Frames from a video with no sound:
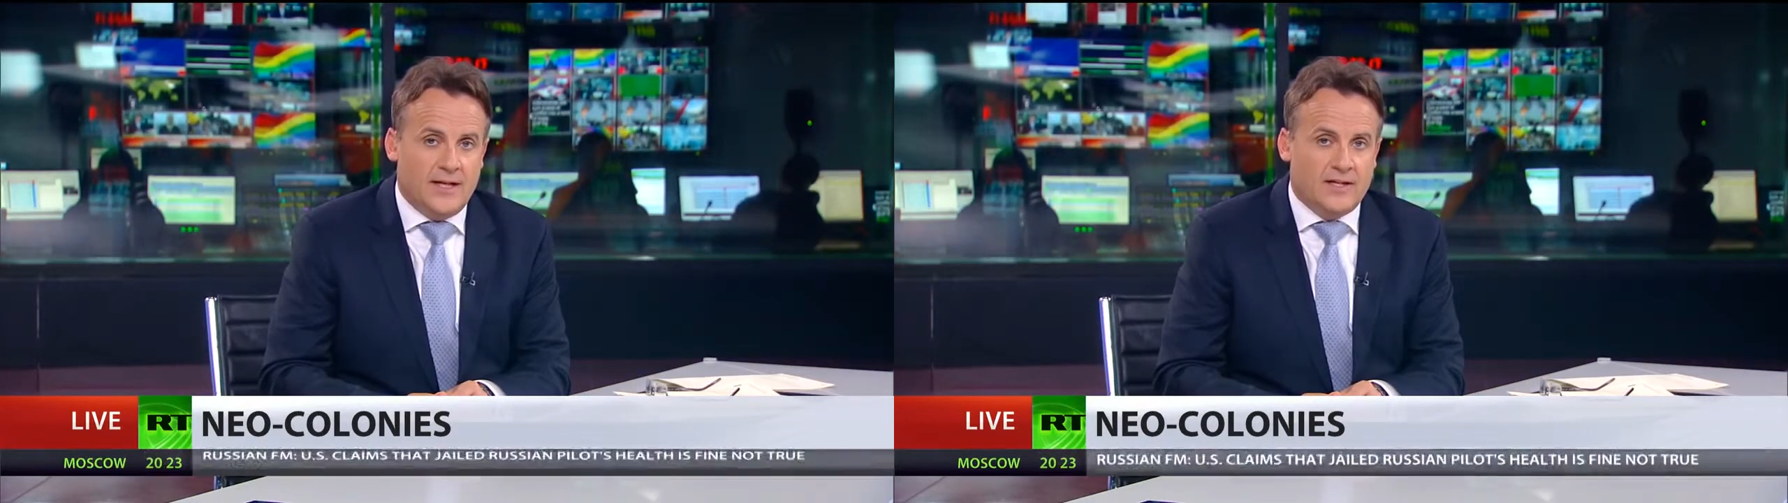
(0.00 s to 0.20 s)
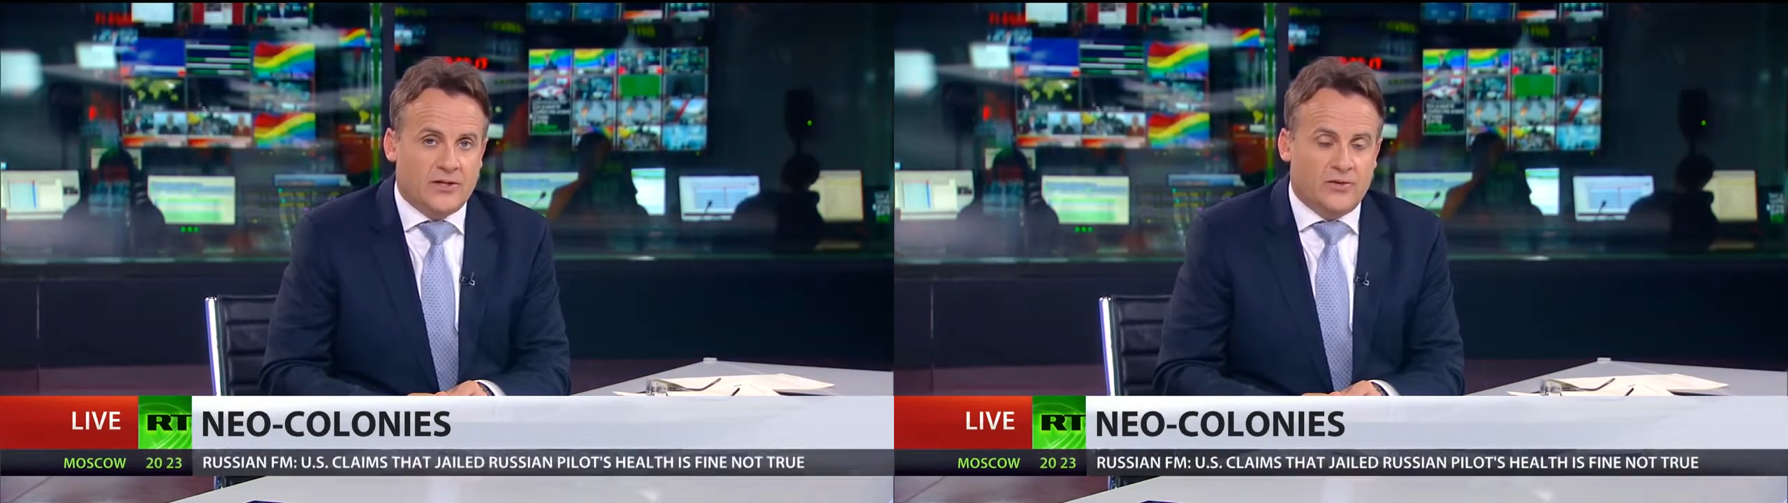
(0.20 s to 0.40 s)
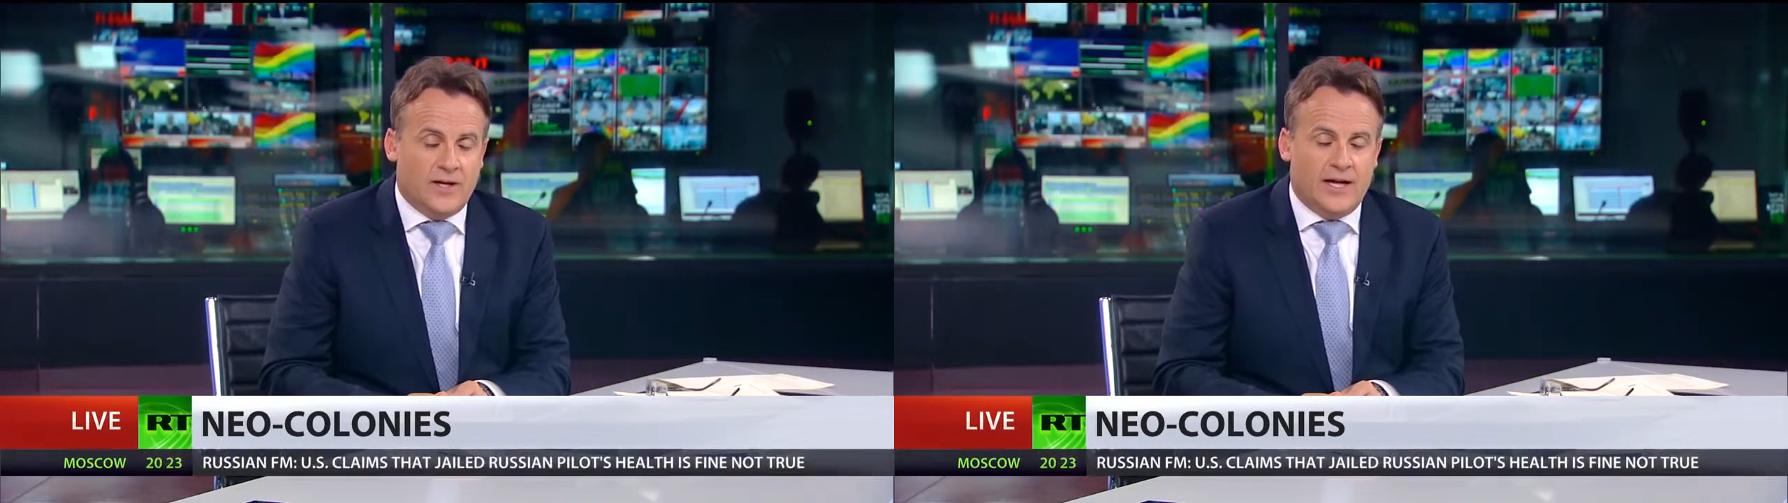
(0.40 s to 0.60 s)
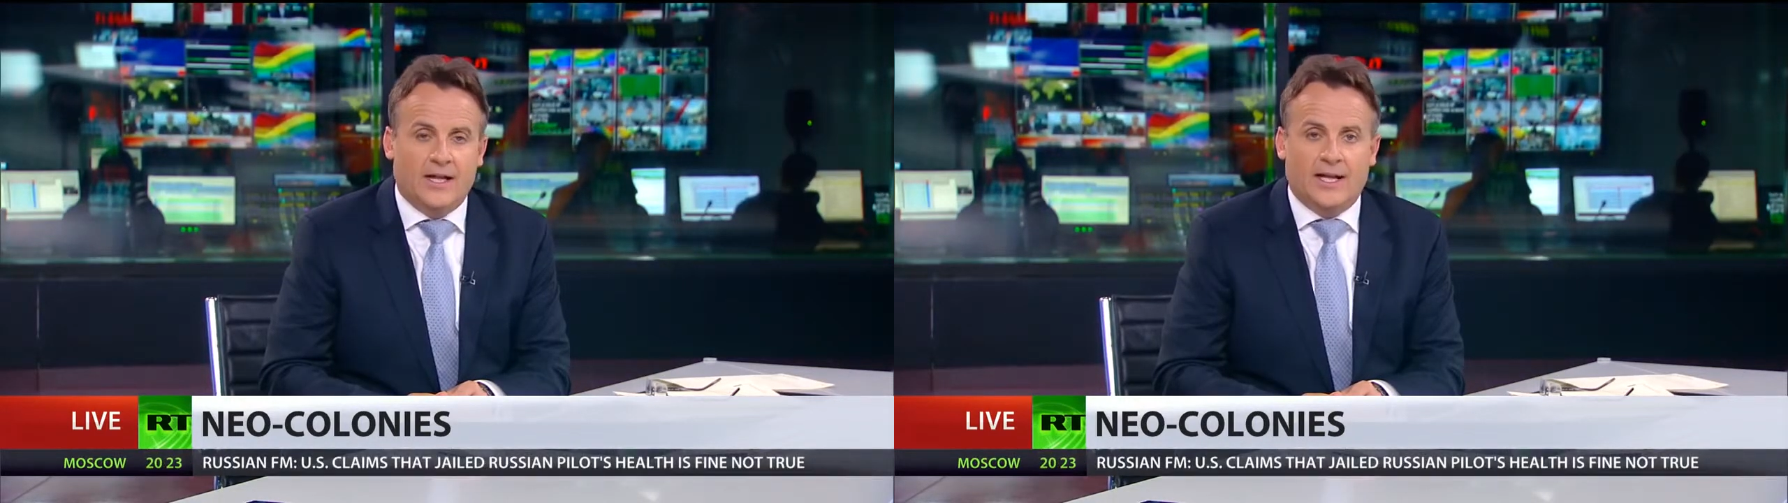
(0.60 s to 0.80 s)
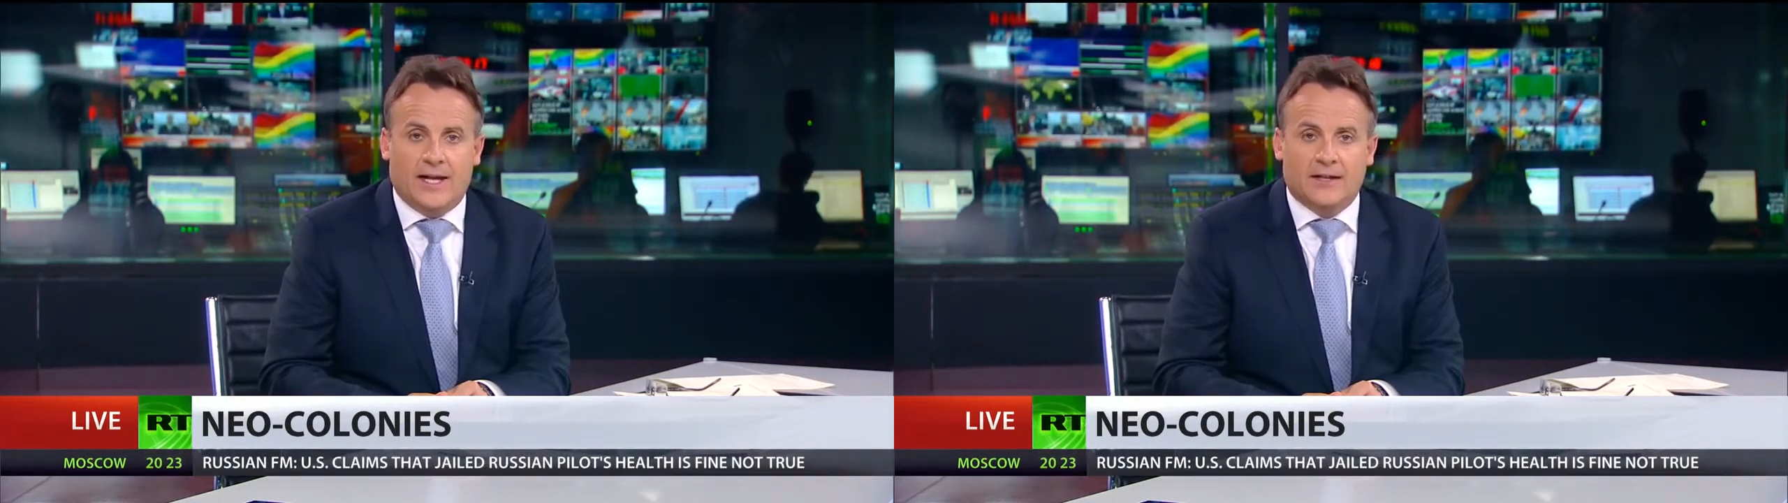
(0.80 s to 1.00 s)
into
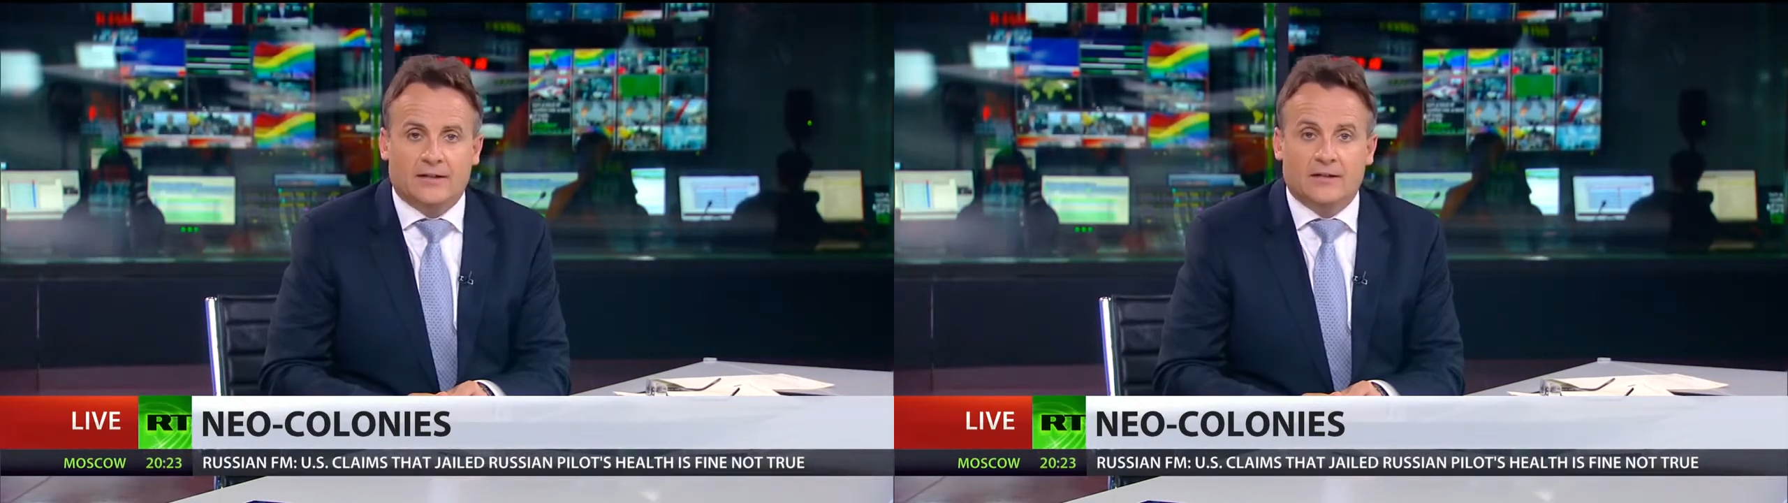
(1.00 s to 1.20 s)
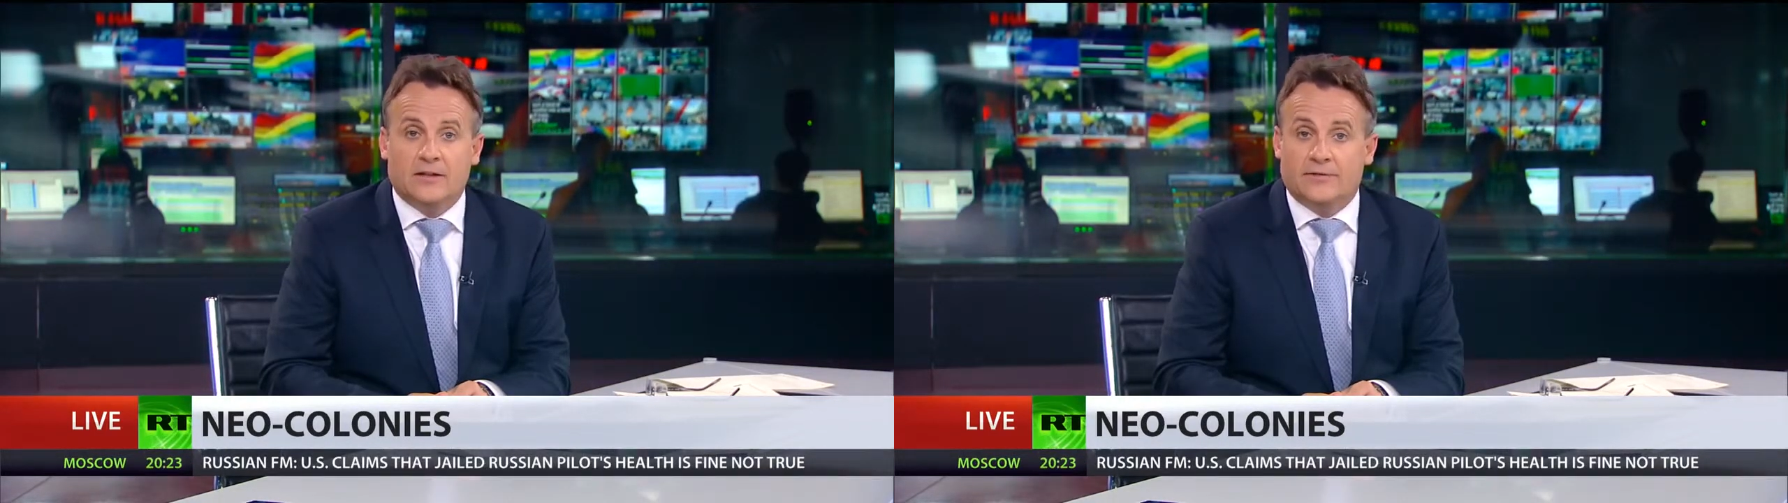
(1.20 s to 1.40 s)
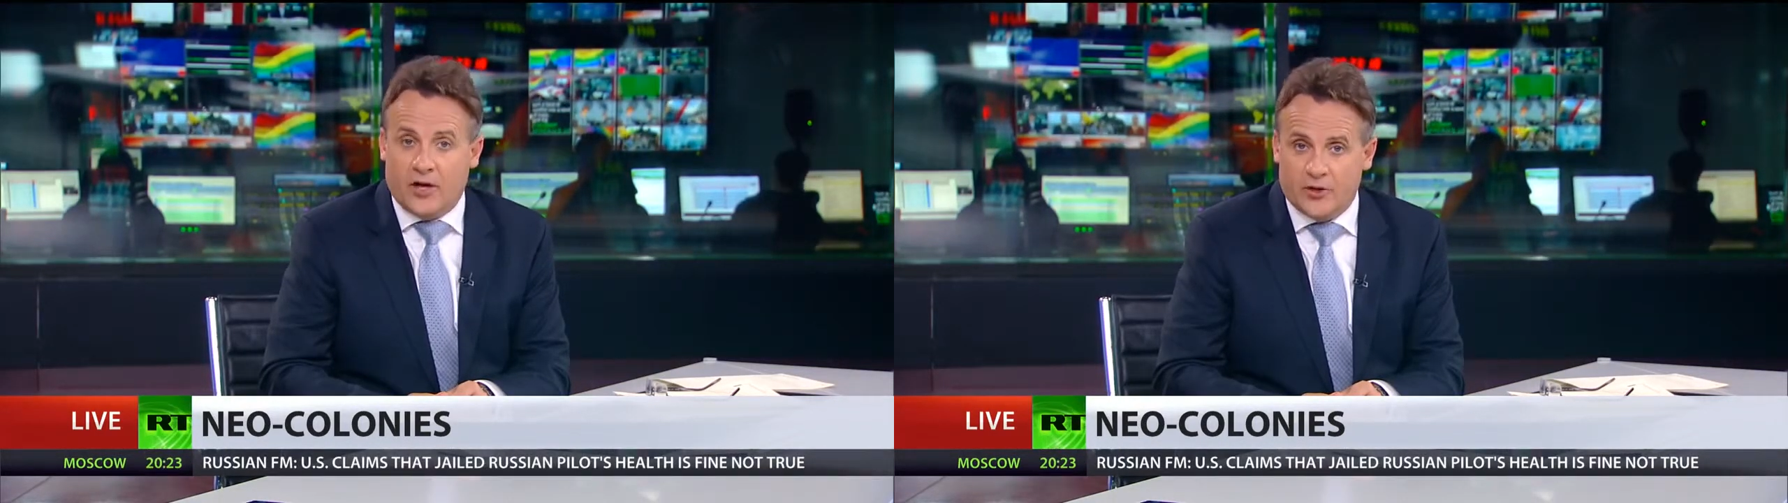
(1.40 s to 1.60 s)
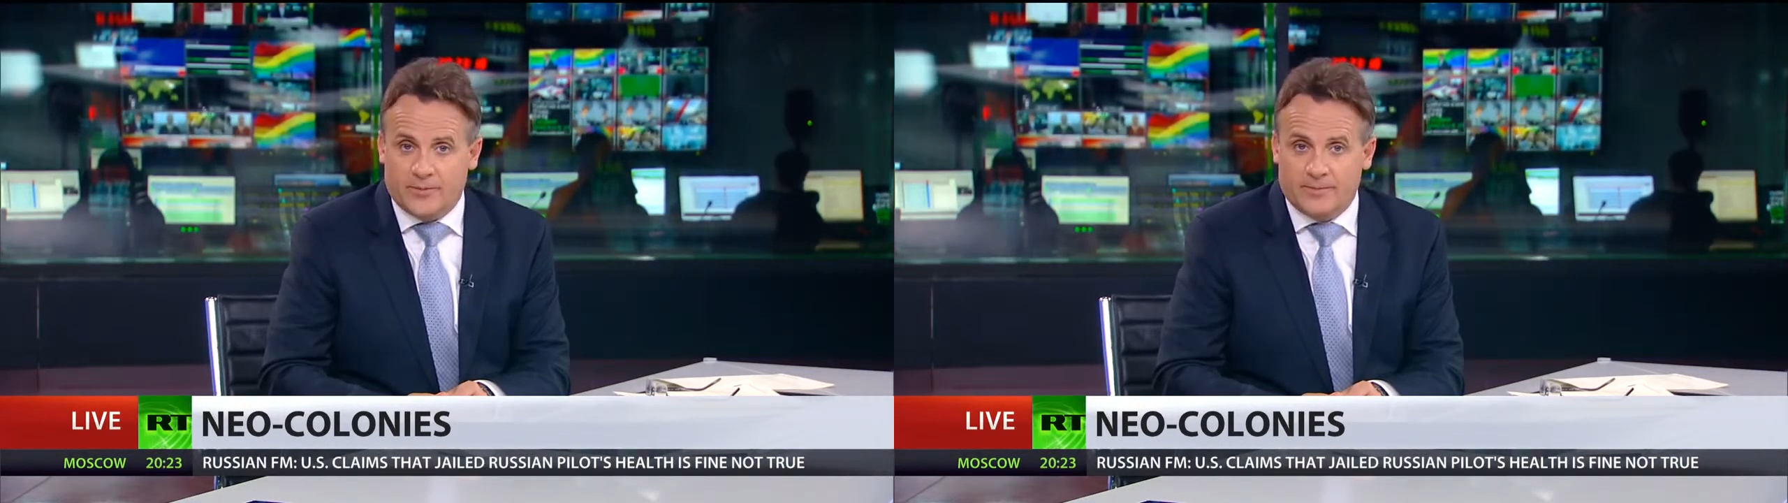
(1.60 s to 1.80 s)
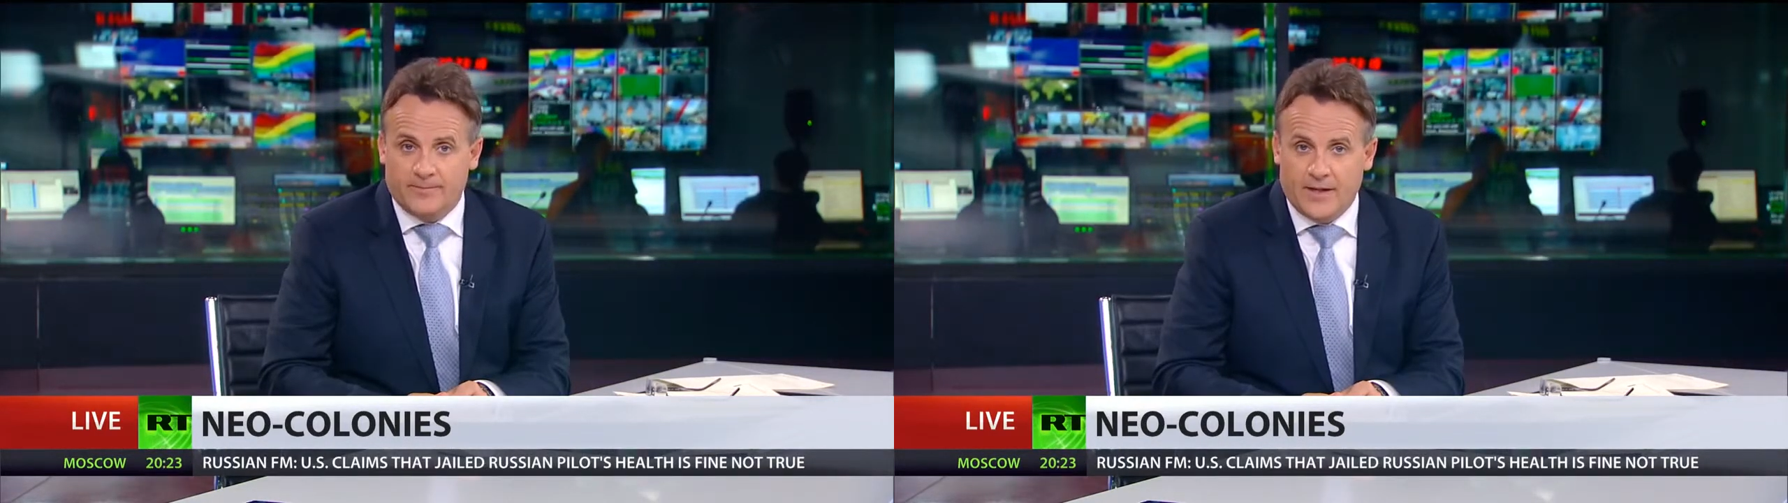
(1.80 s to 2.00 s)
a land of hope.